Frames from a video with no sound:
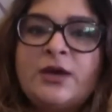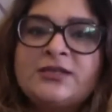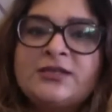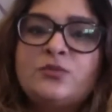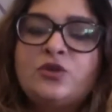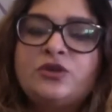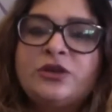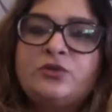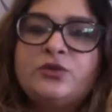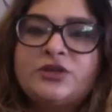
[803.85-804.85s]
has more
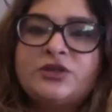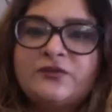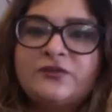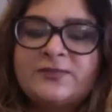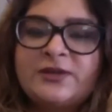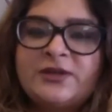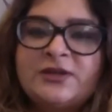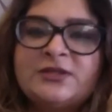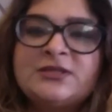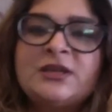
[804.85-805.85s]
than 2 years of
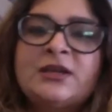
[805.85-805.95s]
experience,